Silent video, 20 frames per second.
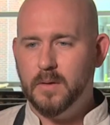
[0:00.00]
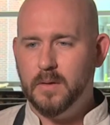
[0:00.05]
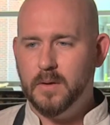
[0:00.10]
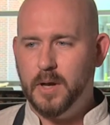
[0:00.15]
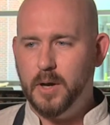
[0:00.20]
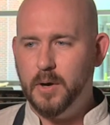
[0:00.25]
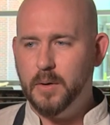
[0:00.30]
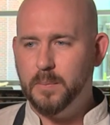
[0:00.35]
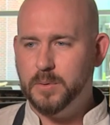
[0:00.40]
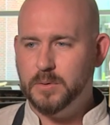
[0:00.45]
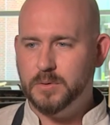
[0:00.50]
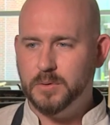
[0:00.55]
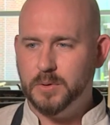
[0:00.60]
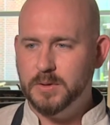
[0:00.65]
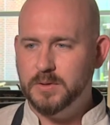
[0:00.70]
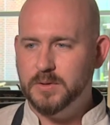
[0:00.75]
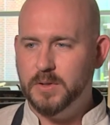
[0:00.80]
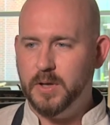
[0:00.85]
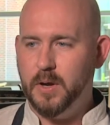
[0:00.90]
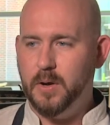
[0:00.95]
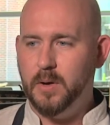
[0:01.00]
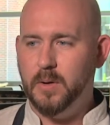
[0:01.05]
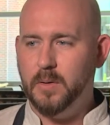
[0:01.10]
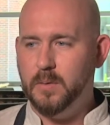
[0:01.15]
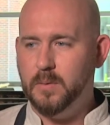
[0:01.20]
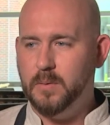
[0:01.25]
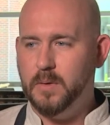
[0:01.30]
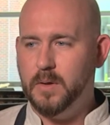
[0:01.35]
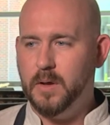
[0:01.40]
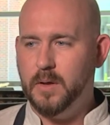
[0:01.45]
Here at
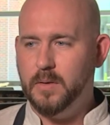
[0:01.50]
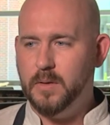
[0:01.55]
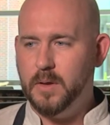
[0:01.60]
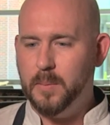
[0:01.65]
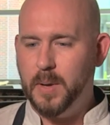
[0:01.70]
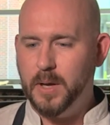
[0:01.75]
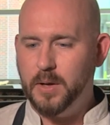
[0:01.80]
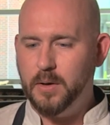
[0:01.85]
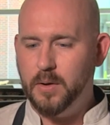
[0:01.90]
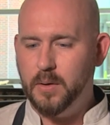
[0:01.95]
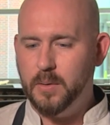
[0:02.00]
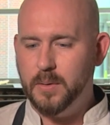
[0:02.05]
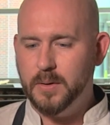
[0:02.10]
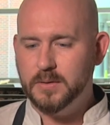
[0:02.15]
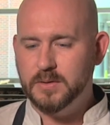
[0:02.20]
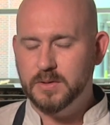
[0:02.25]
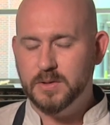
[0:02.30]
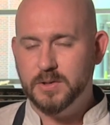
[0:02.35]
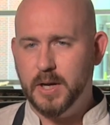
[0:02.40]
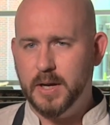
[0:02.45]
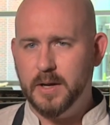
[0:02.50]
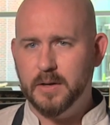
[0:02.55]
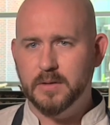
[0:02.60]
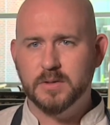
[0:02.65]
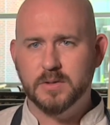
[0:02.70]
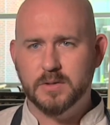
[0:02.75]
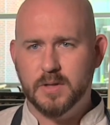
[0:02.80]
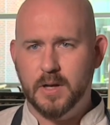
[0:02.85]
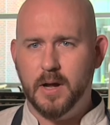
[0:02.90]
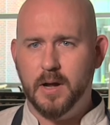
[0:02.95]
Patrizio, the menu has
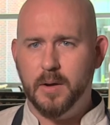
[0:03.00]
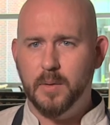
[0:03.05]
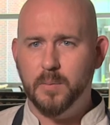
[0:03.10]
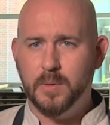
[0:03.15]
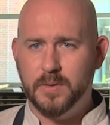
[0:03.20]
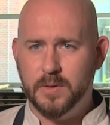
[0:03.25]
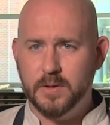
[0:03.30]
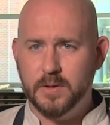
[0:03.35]
changed uh, with